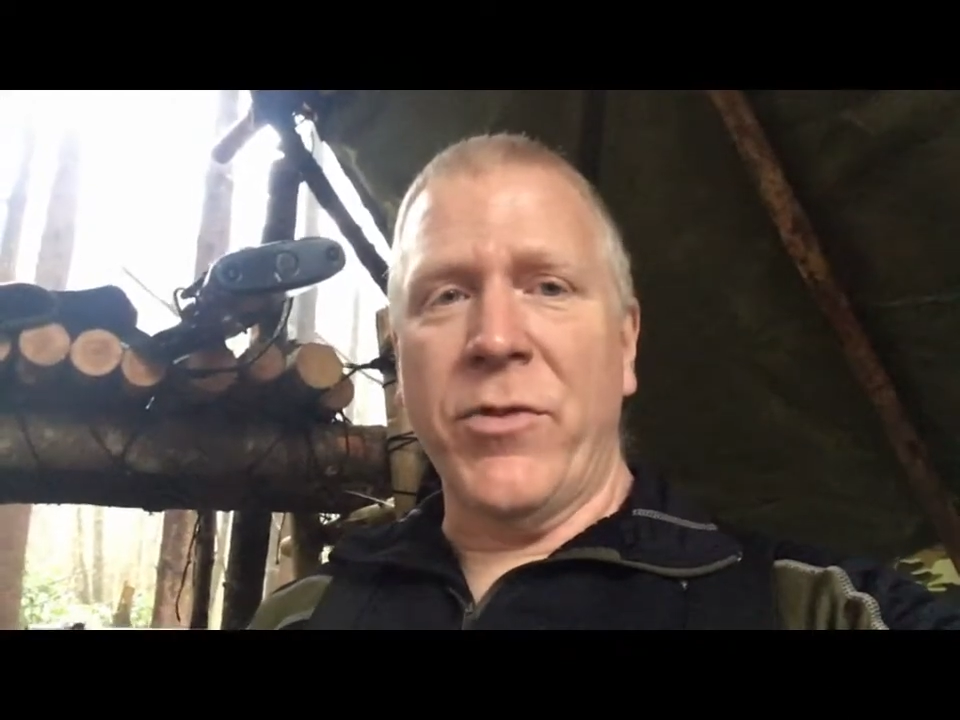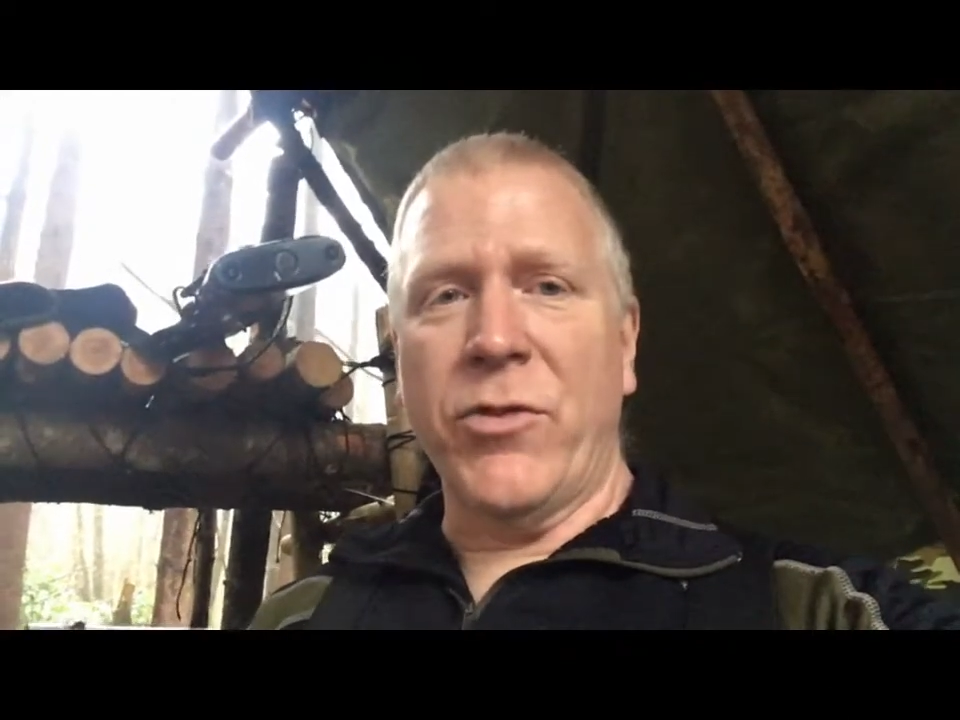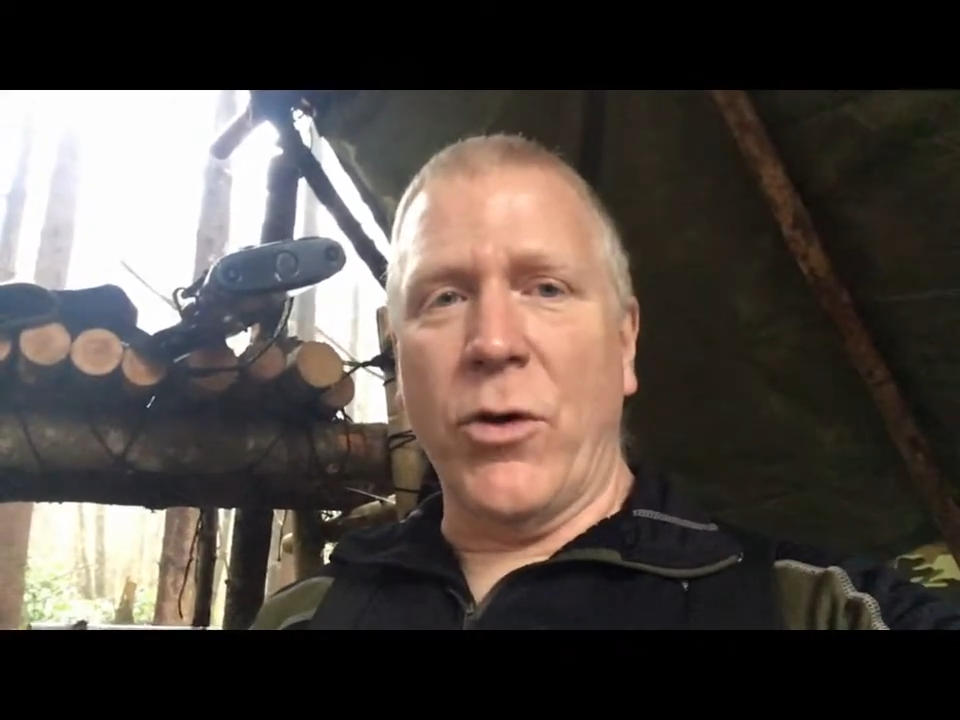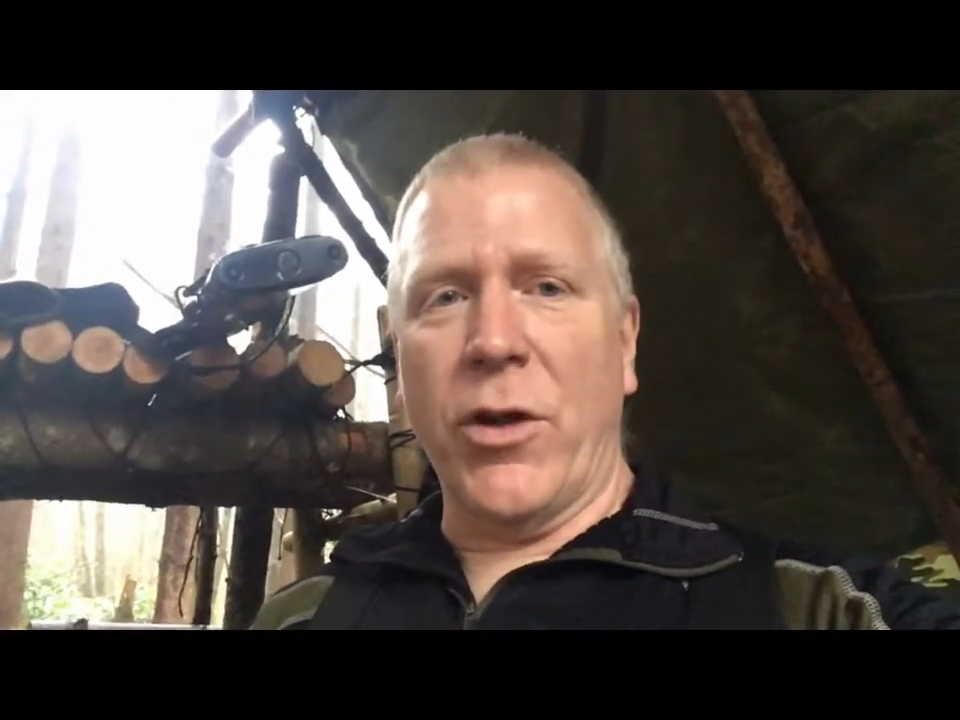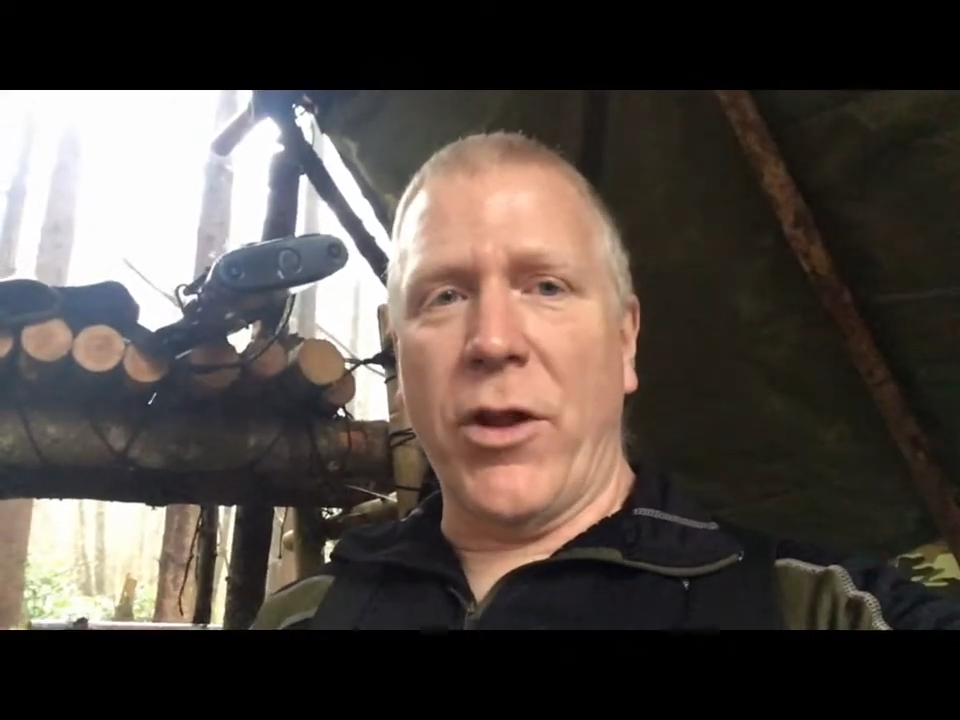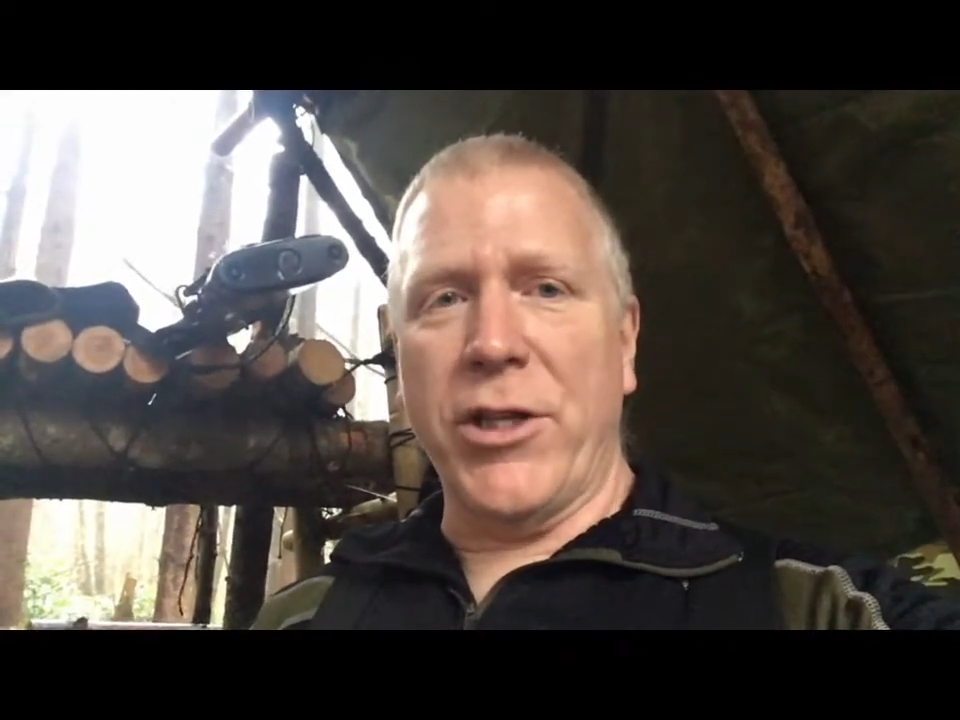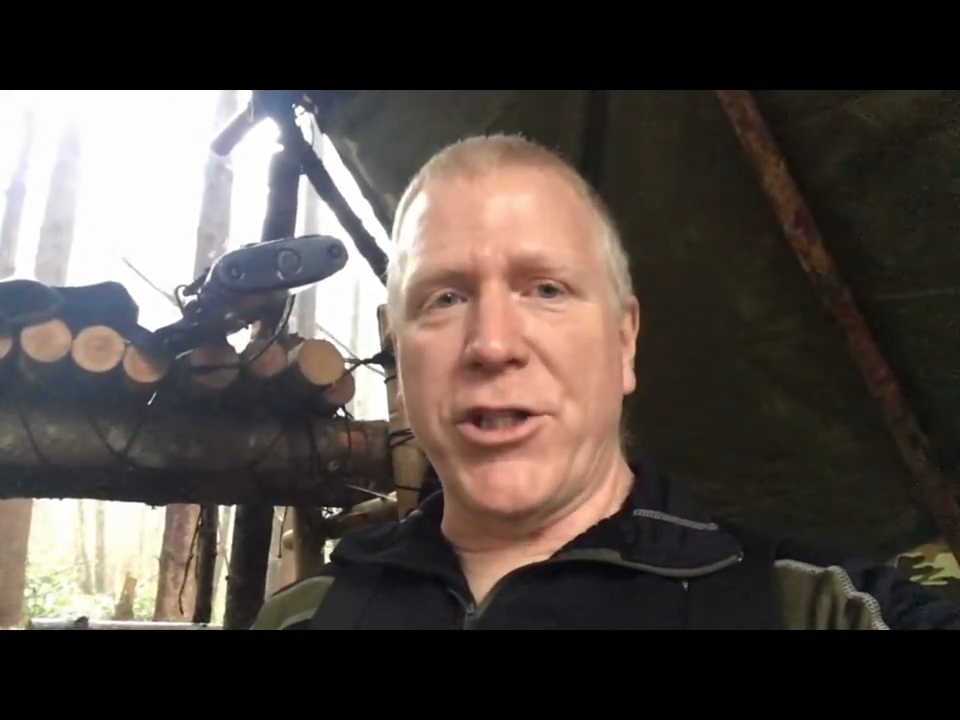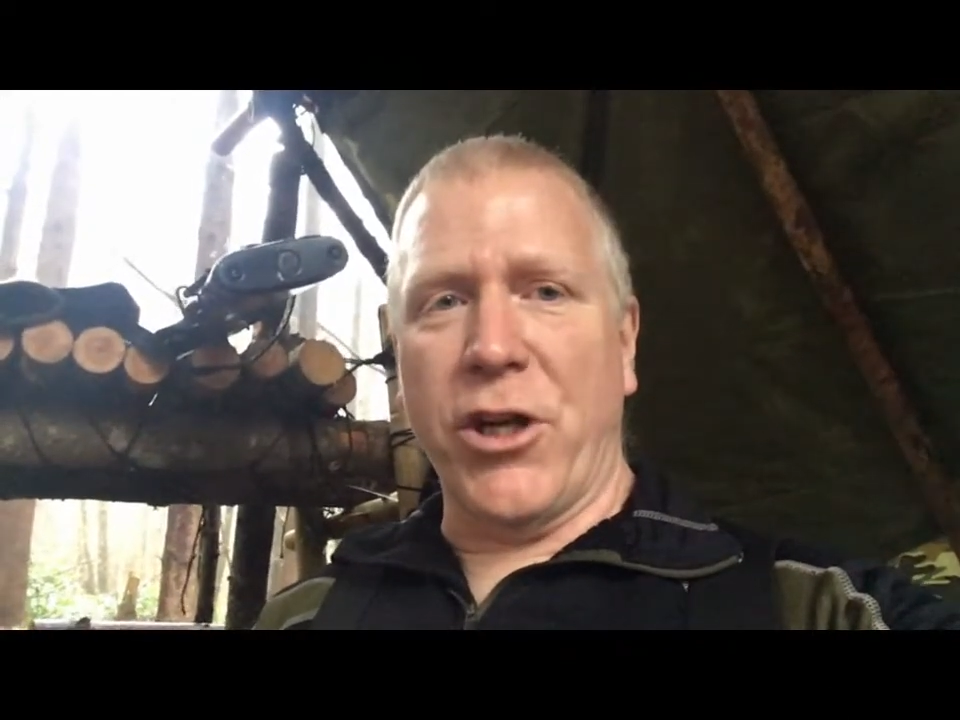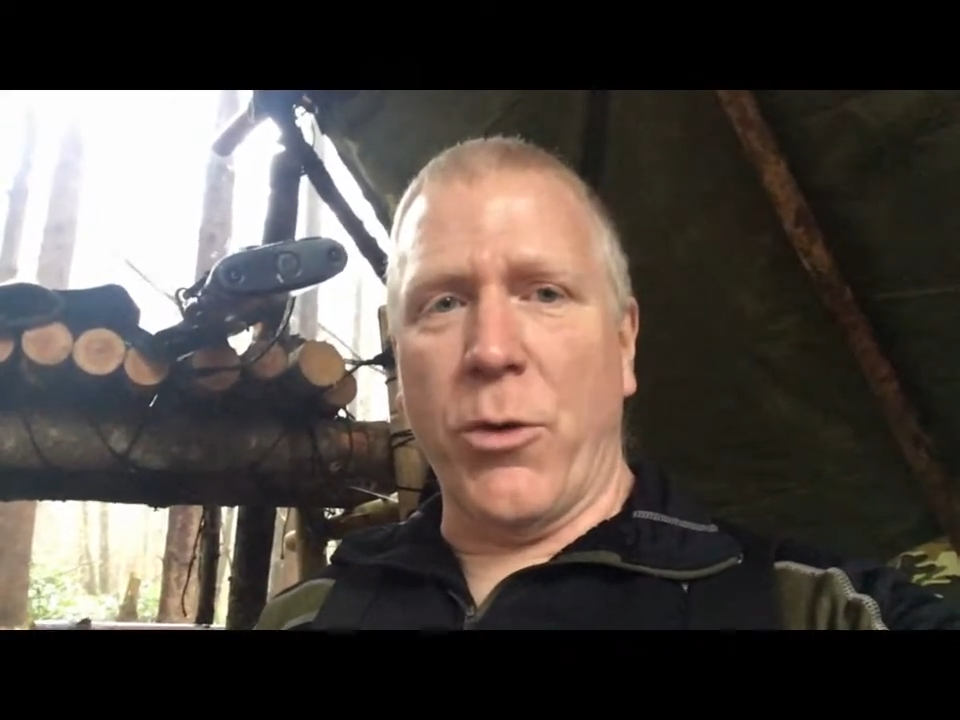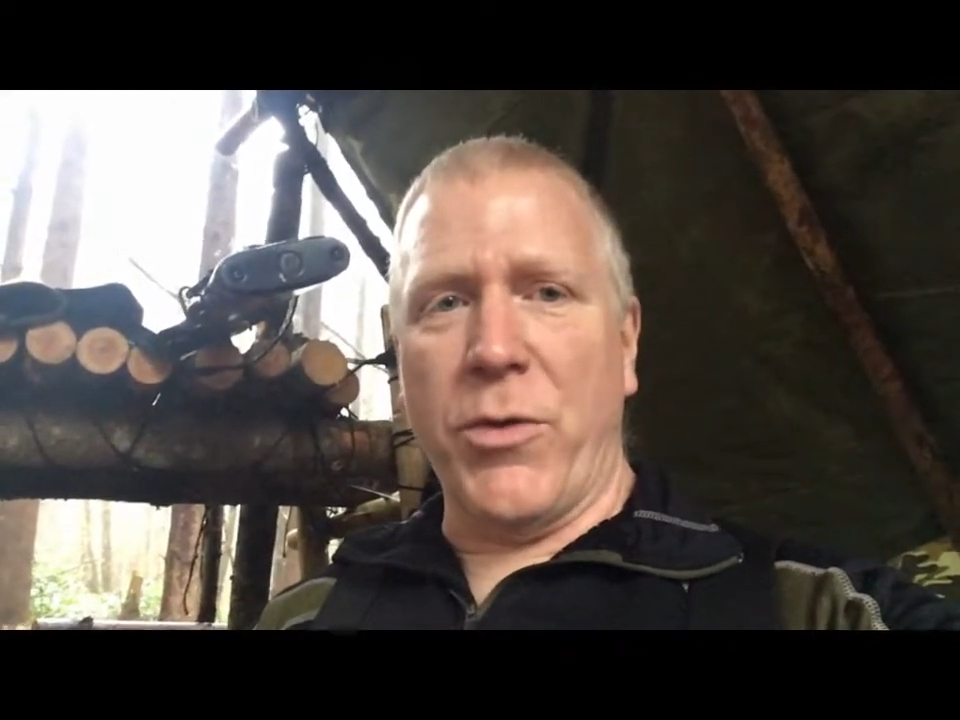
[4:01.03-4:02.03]
So I thought I'd
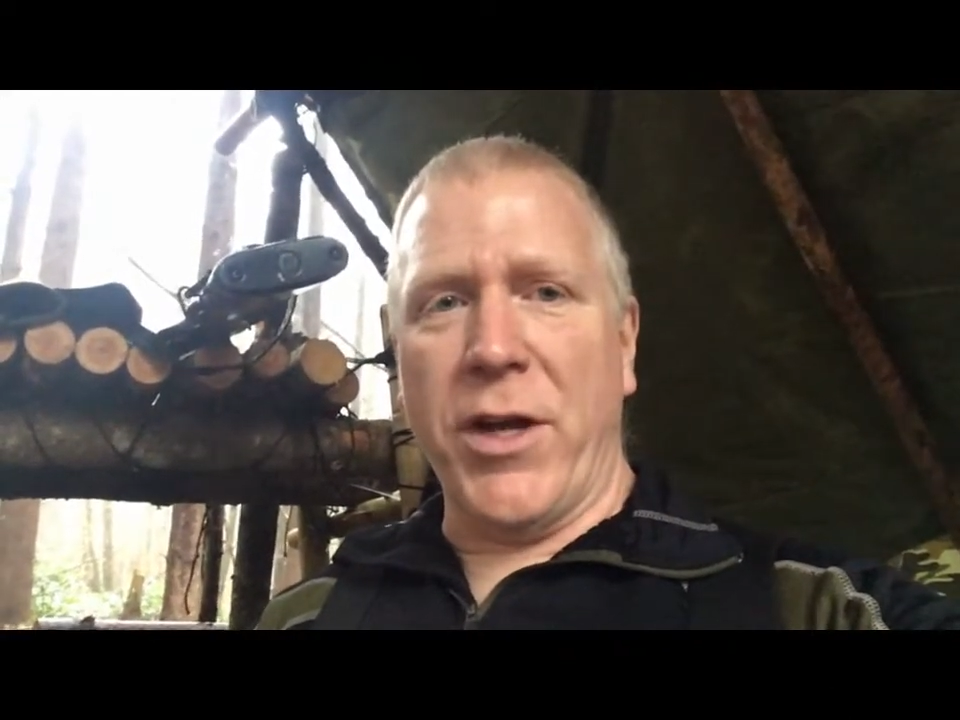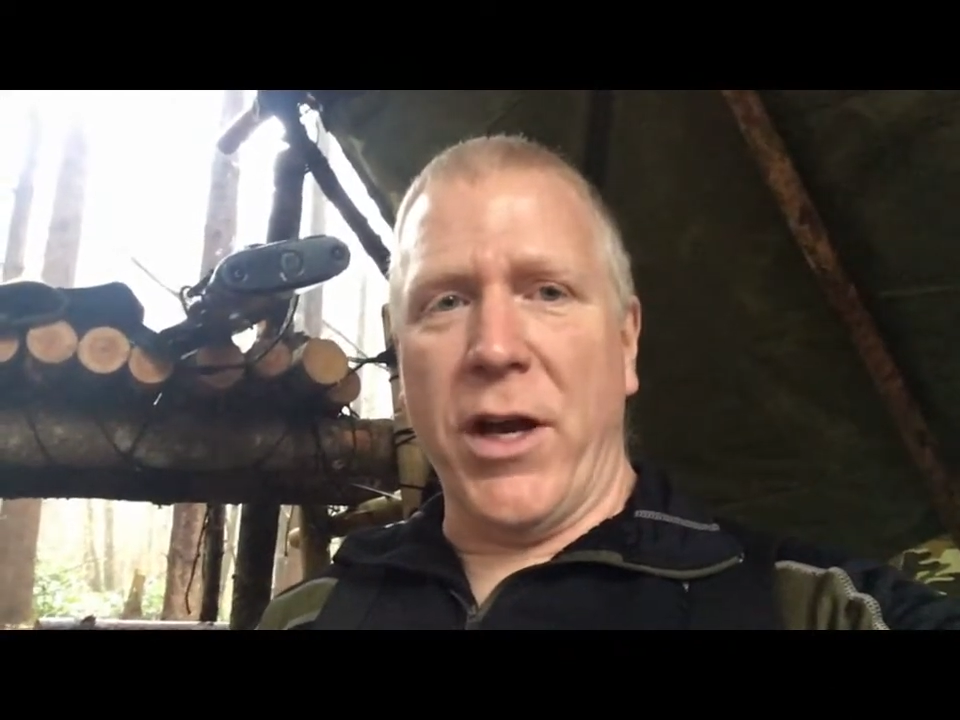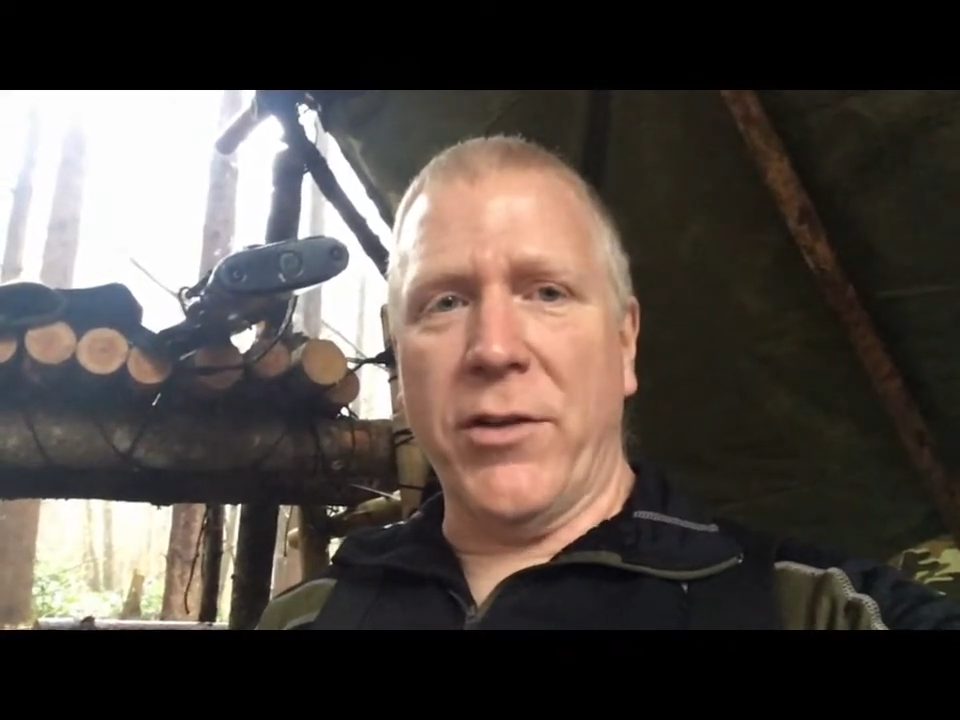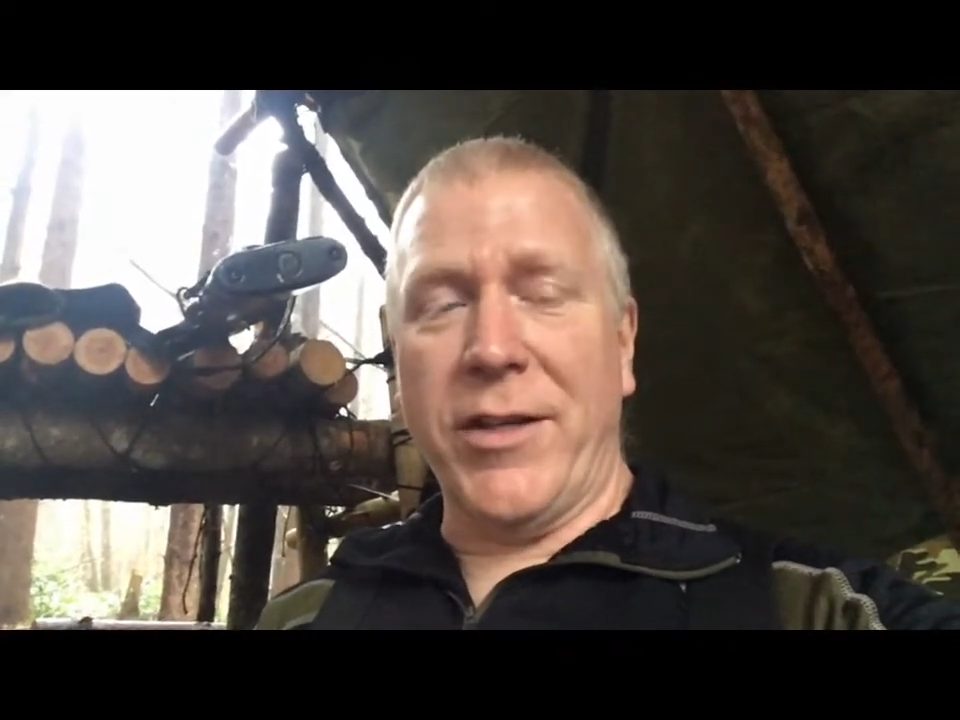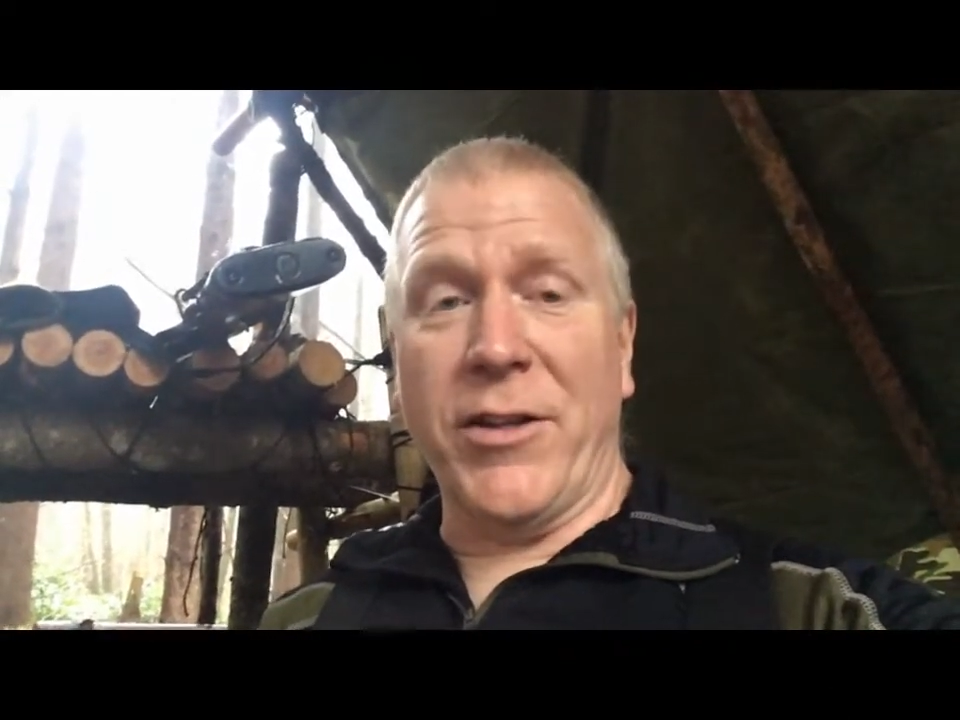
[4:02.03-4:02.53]
share it with you guys,